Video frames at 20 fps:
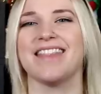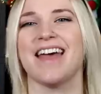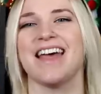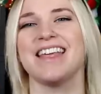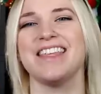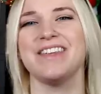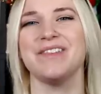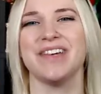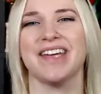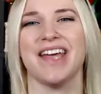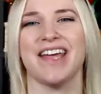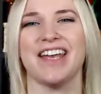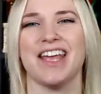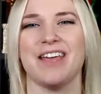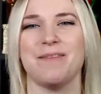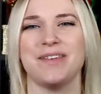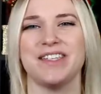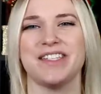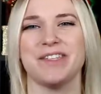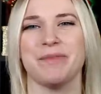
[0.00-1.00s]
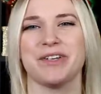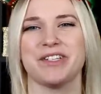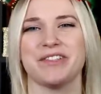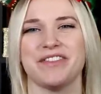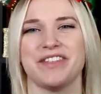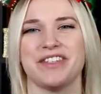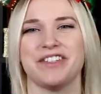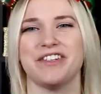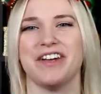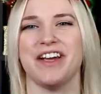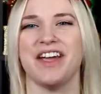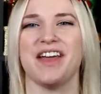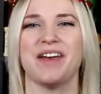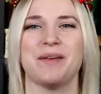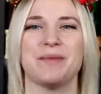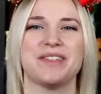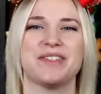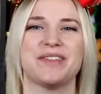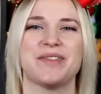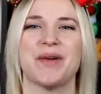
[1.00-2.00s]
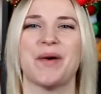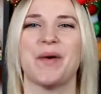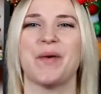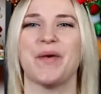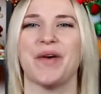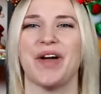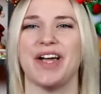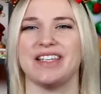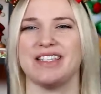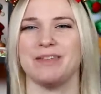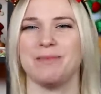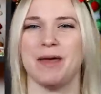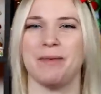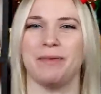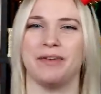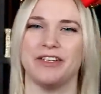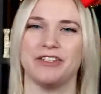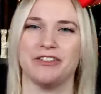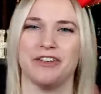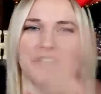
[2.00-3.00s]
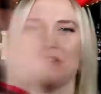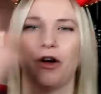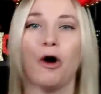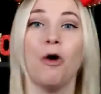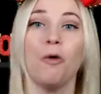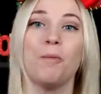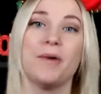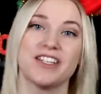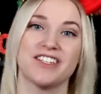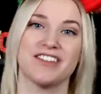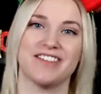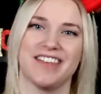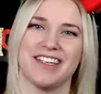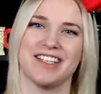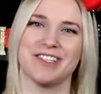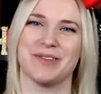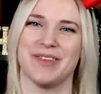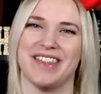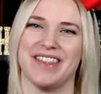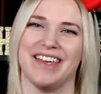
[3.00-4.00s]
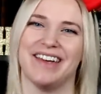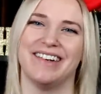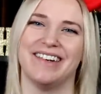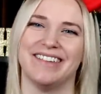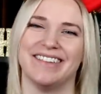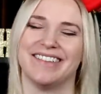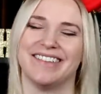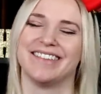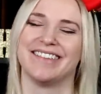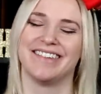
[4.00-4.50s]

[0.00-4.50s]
Thank you again, Amy, so much for the trade. It was so great to be able to trade a whole bunch of things with you.